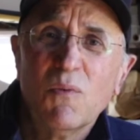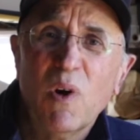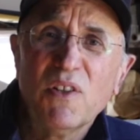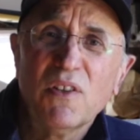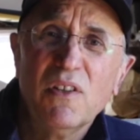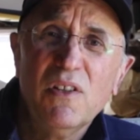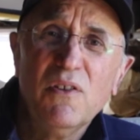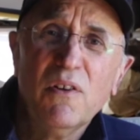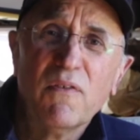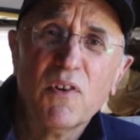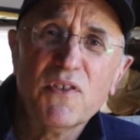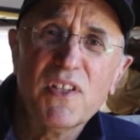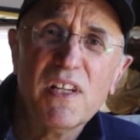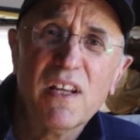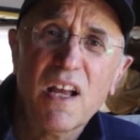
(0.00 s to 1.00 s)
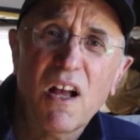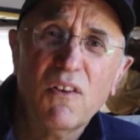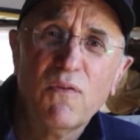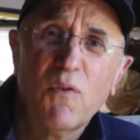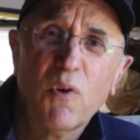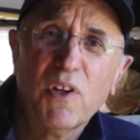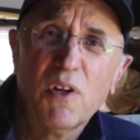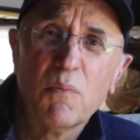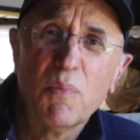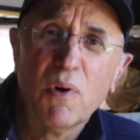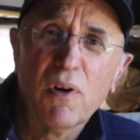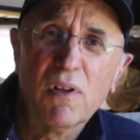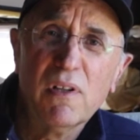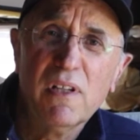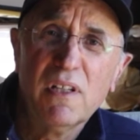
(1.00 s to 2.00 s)
Went to the University of California at
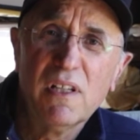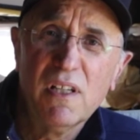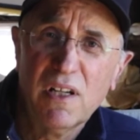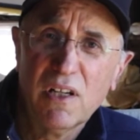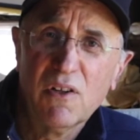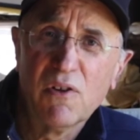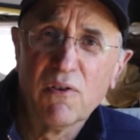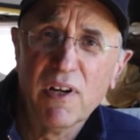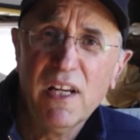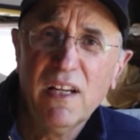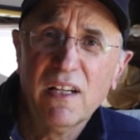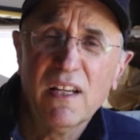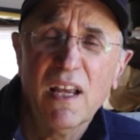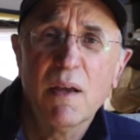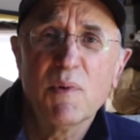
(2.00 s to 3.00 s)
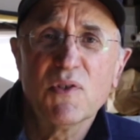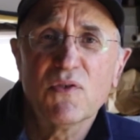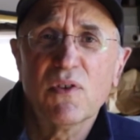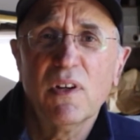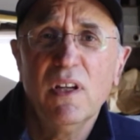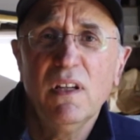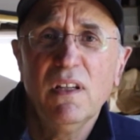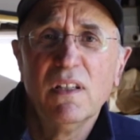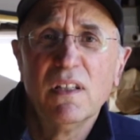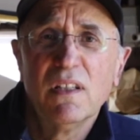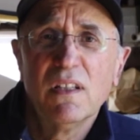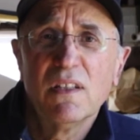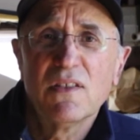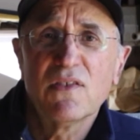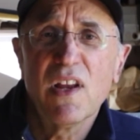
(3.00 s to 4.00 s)
Berkeley to get a degree in chemistry,
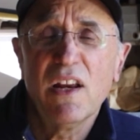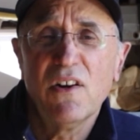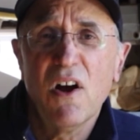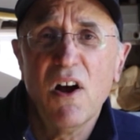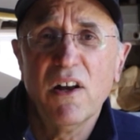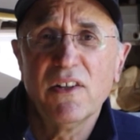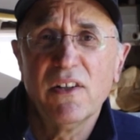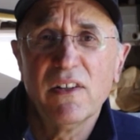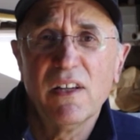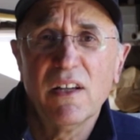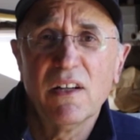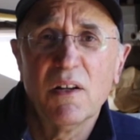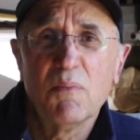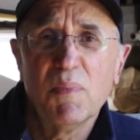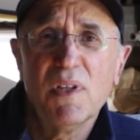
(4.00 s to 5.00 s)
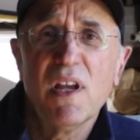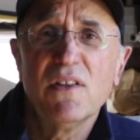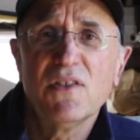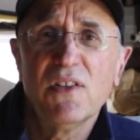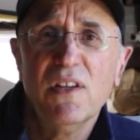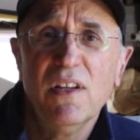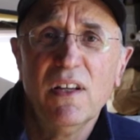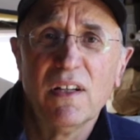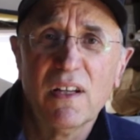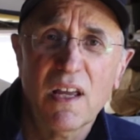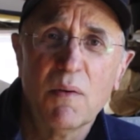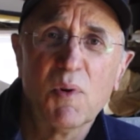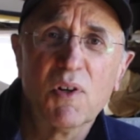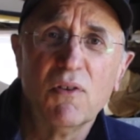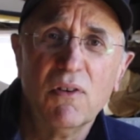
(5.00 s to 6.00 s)
stayed on to get a PhD in
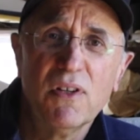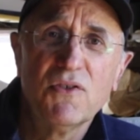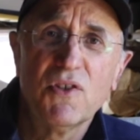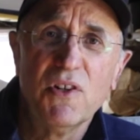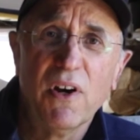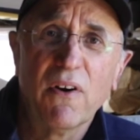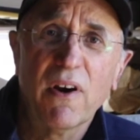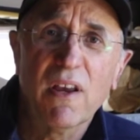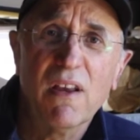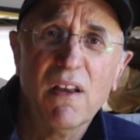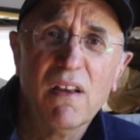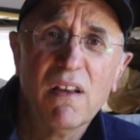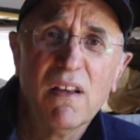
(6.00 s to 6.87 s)
chemical engineering,